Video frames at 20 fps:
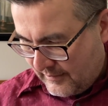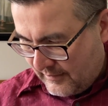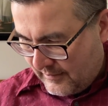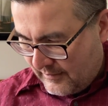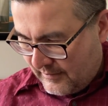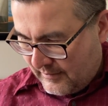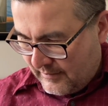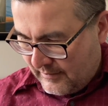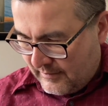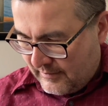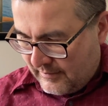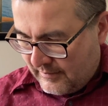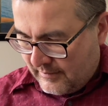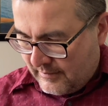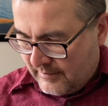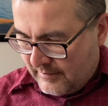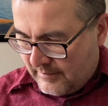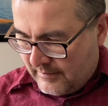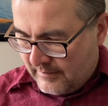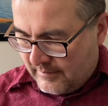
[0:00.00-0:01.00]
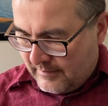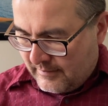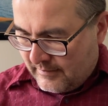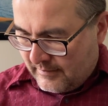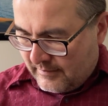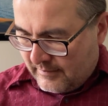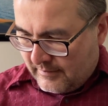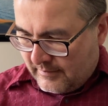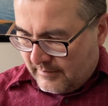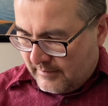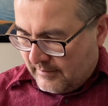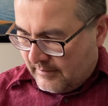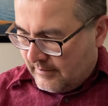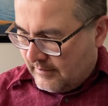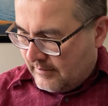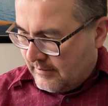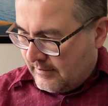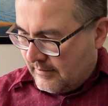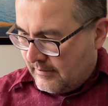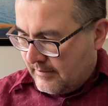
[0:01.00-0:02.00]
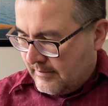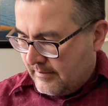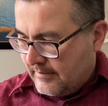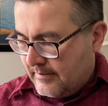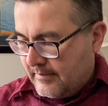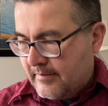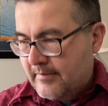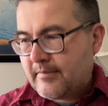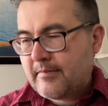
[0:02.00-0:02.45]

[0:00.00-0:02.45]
No one is speaking in this clip.